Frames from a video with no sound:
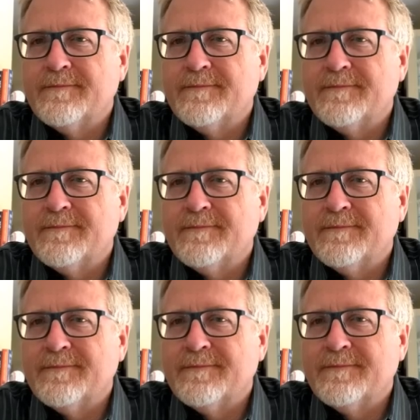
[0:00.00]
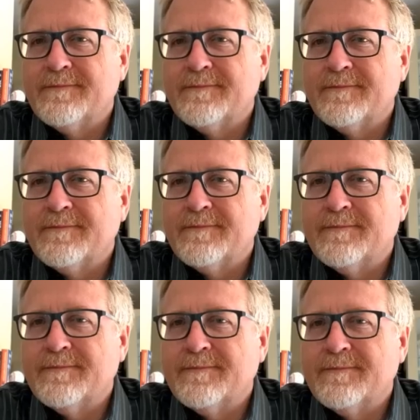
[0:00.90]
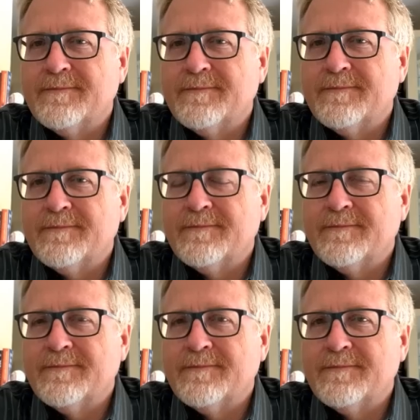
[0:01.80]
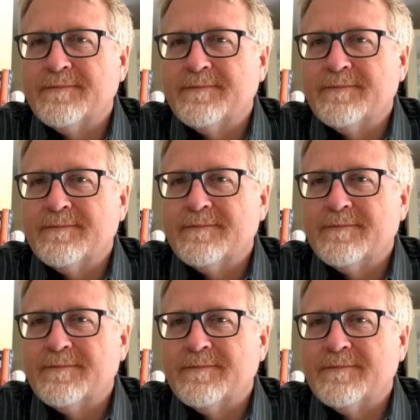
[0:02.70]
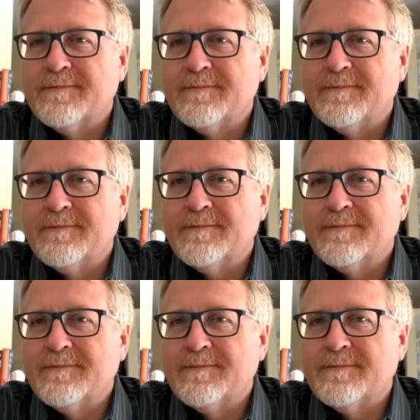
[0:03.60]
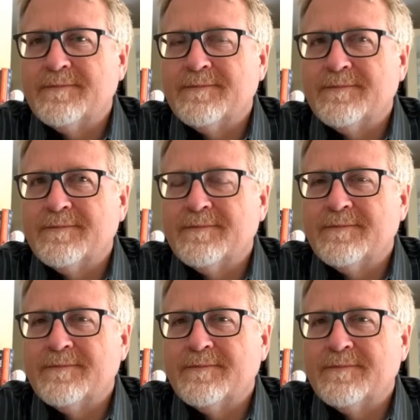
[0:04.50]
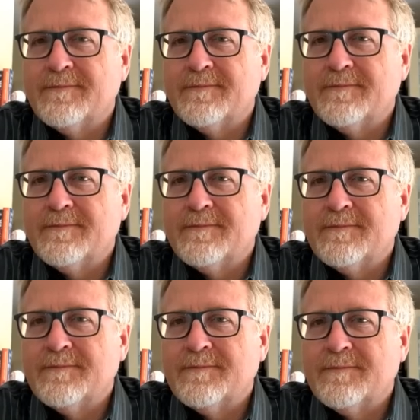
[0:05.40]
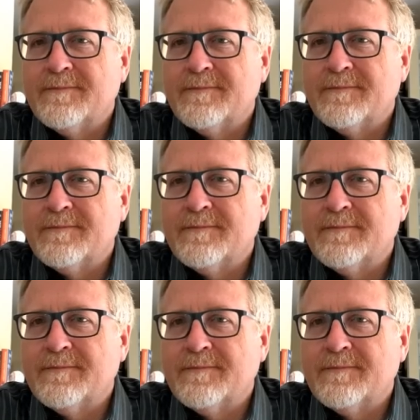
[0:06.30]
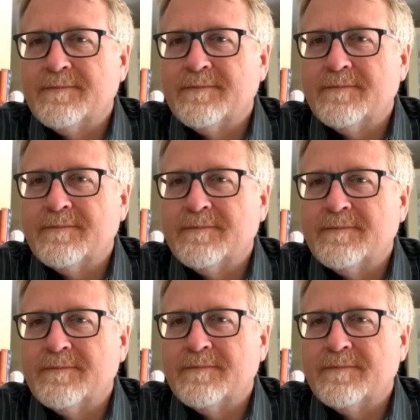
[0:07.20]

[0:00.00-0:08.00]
This person isn't speaking.